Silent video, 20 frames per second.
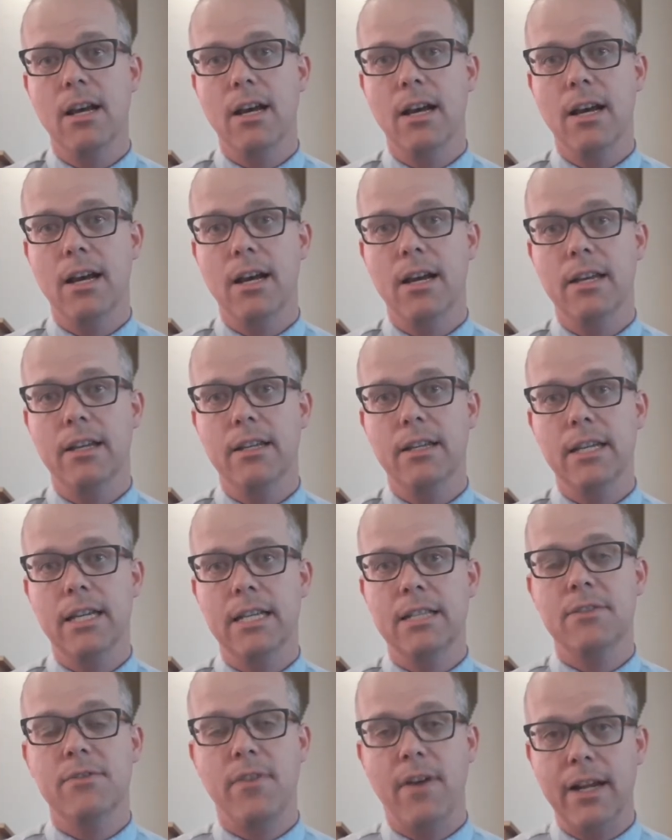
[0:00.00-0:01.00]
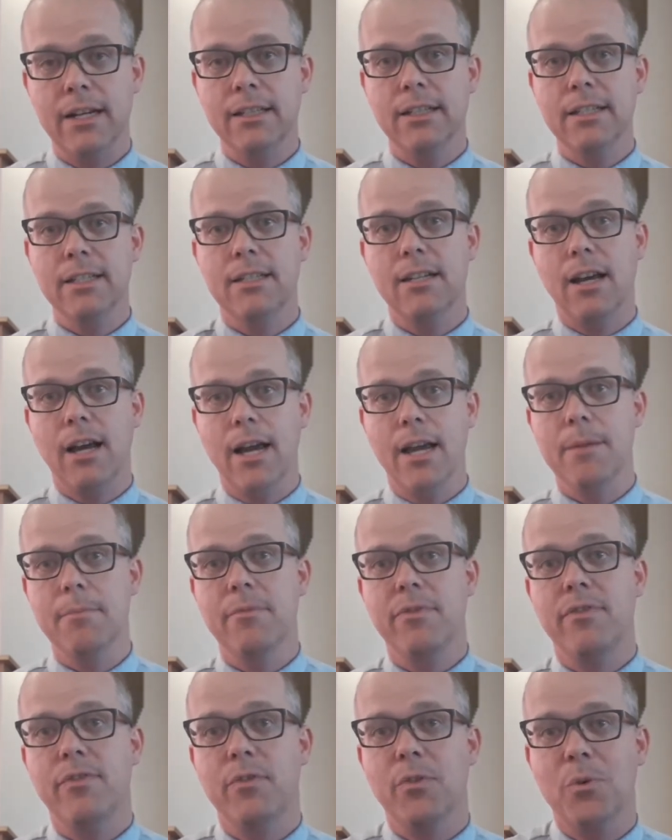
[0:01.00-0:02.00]
uh, it's finally time
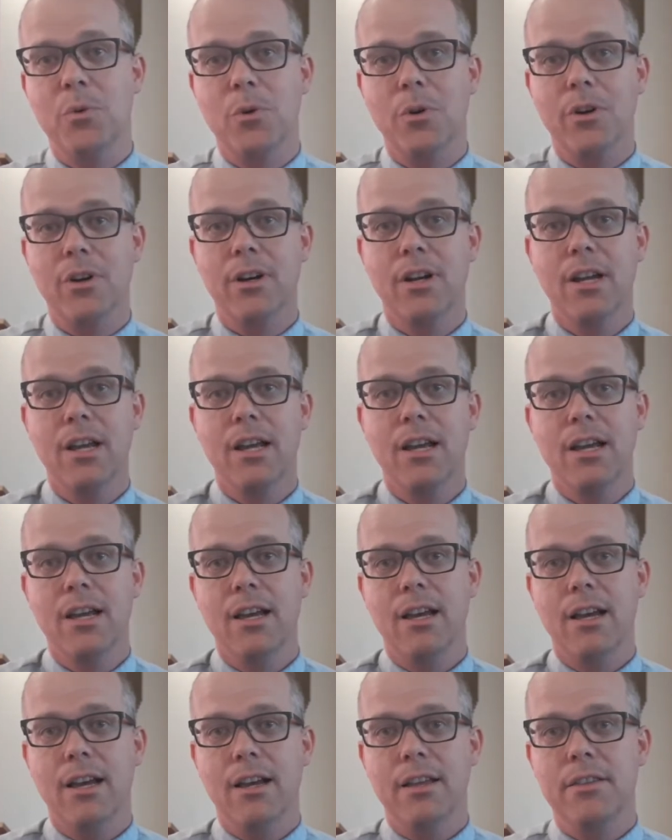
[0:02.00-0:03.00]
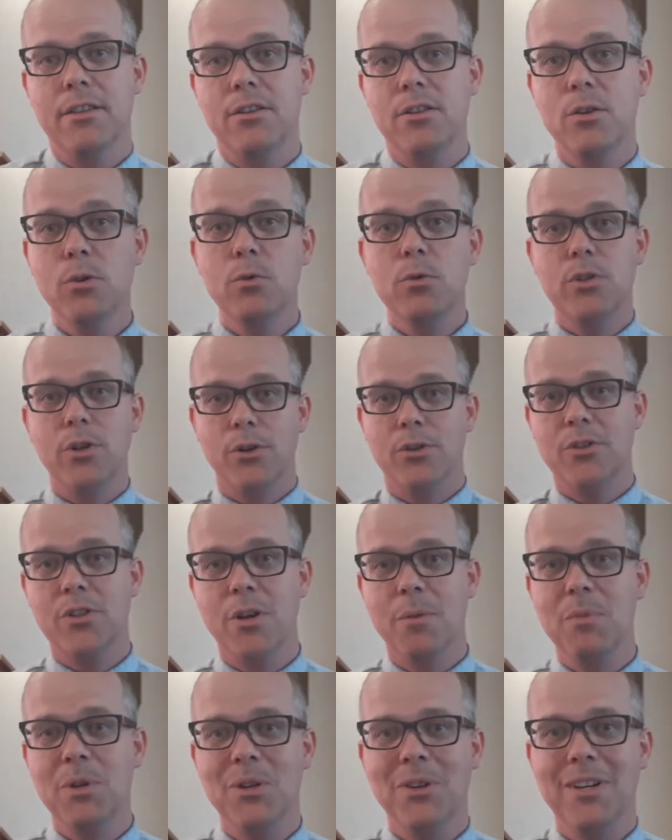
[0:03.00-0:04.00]
for uh, the two church
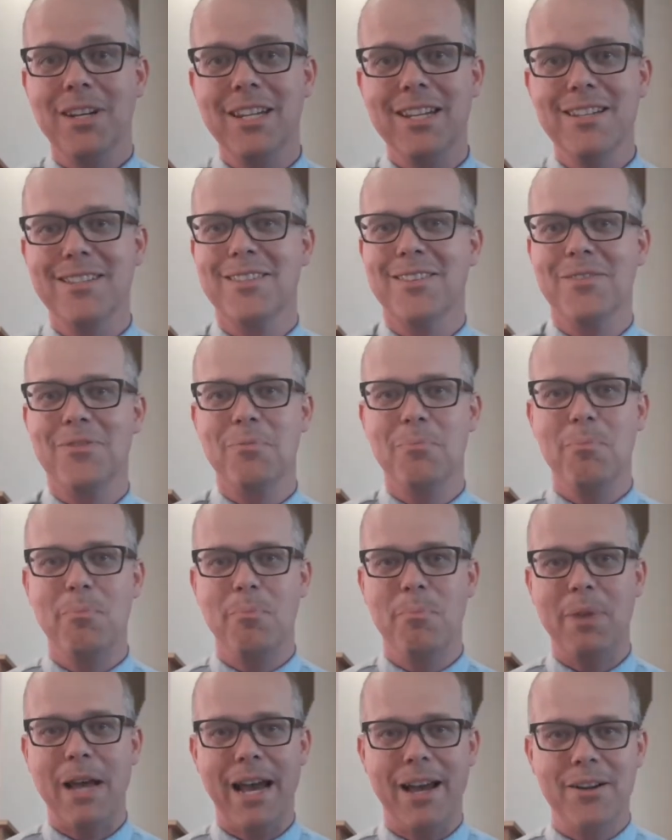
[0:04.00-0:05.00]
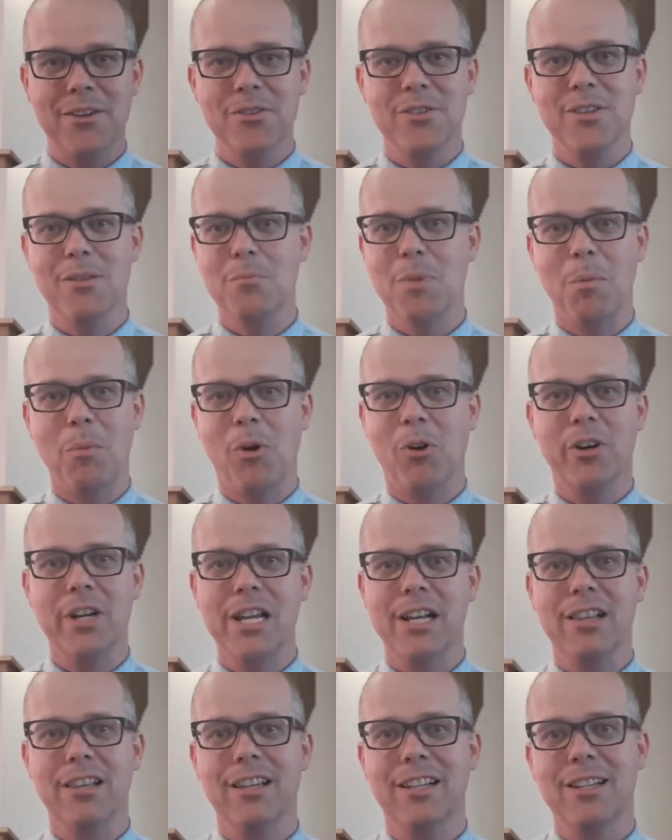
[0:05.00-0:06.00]
communities of Patterson
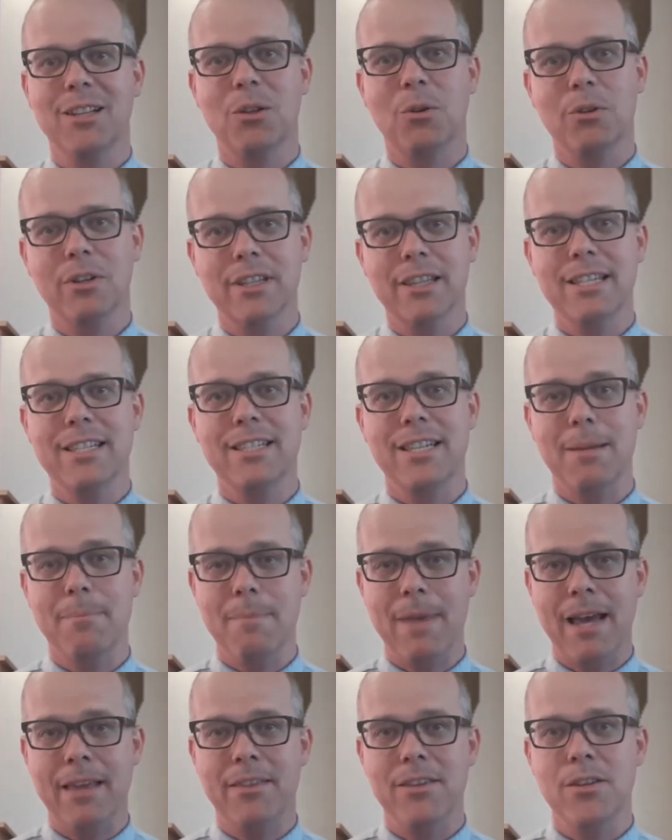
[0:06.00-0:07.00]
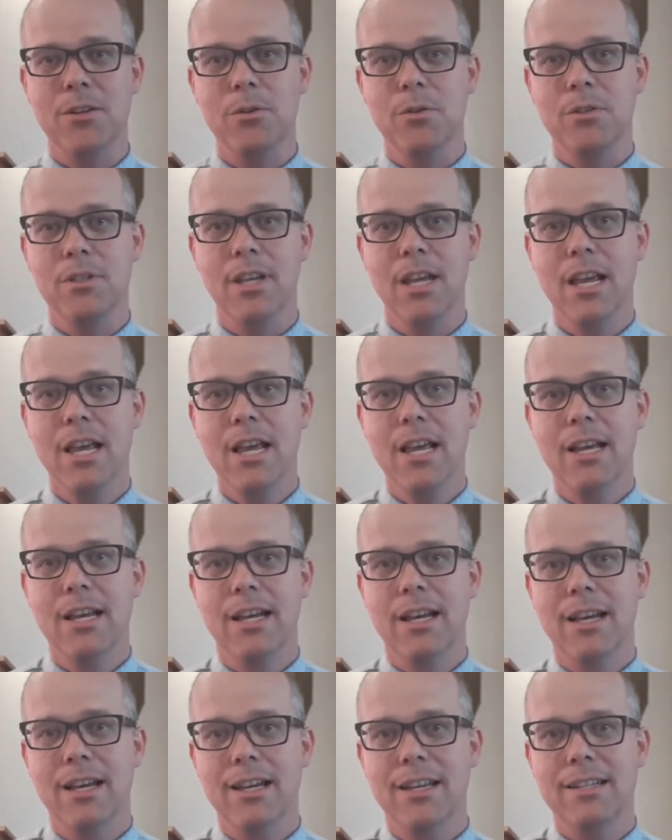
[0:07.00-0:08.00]
Memorial and Laurel Lea St. Matthews
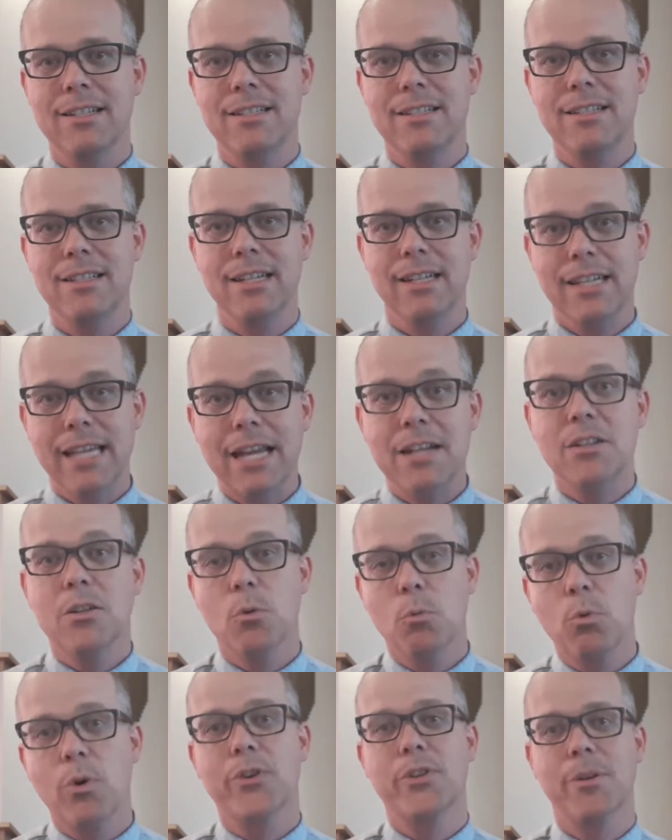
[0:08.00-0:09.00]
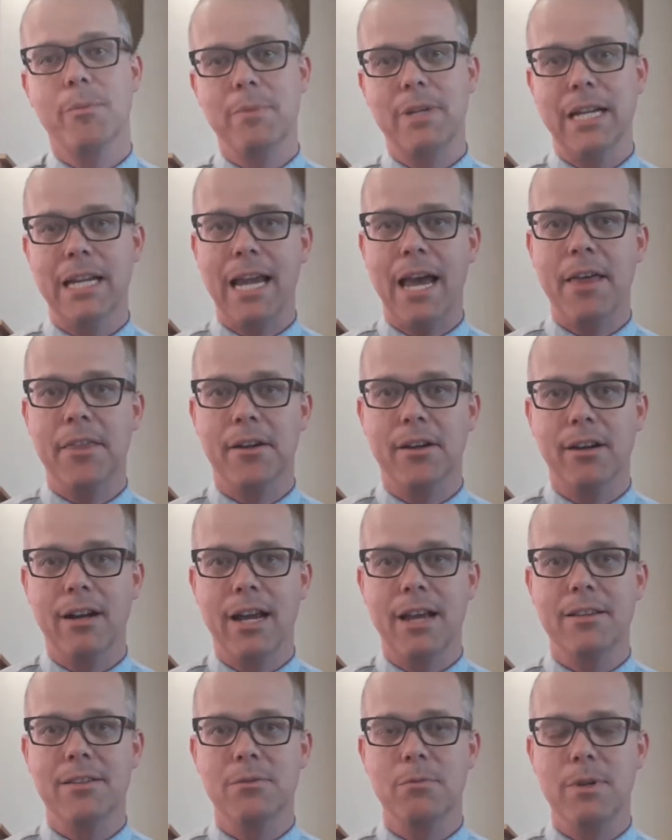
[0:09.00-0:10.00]
uh, to get to worship together
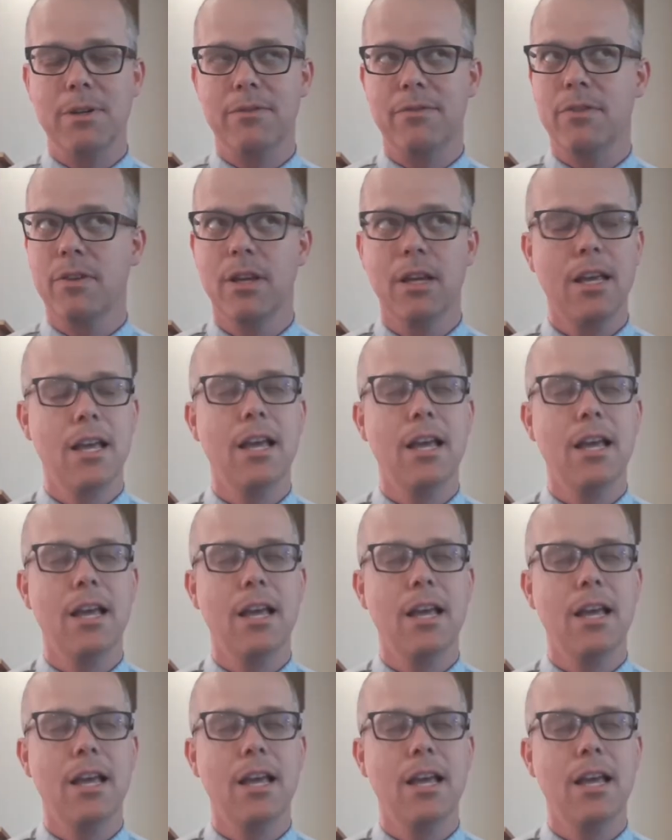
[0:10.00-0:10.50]
as we've